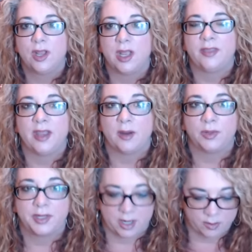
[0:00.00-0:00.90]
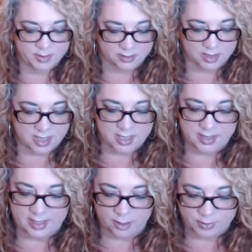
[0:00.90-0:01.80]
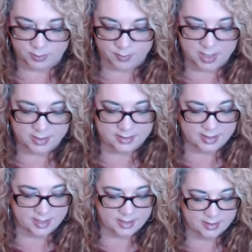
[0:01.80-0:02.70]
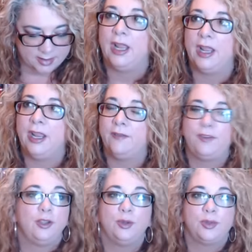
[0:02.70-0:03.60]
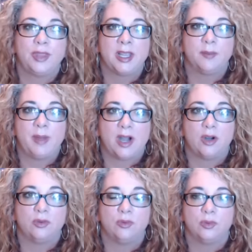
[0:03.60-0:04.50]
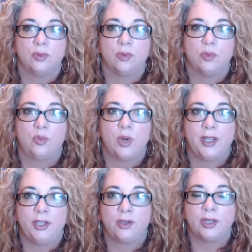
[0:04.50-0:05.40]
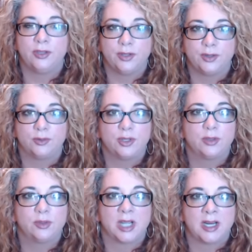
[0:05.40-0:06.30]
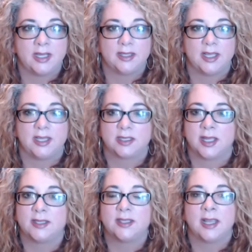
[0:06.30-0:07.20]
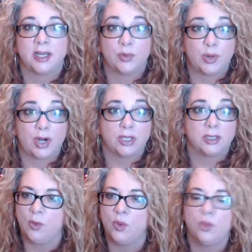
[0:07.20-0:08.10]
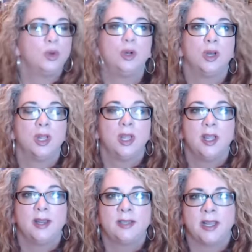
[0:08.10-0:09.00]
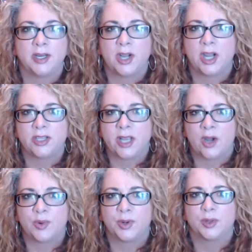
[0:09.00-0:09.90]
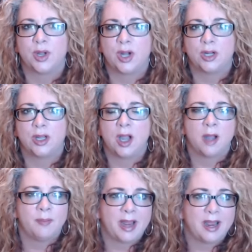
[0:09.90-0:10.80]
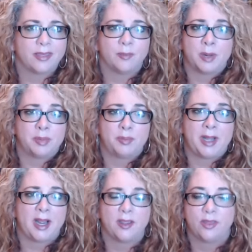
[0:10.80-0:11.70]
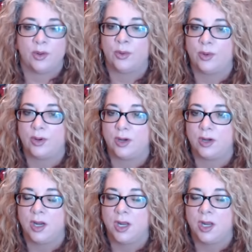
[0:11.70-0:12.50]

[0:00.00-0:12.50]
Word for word: That really helps a lot. It helps your mindset. If you think about what you can do, little tiny things like taking a walk or taking a hot shower, a long hot bath, a bubble bath, or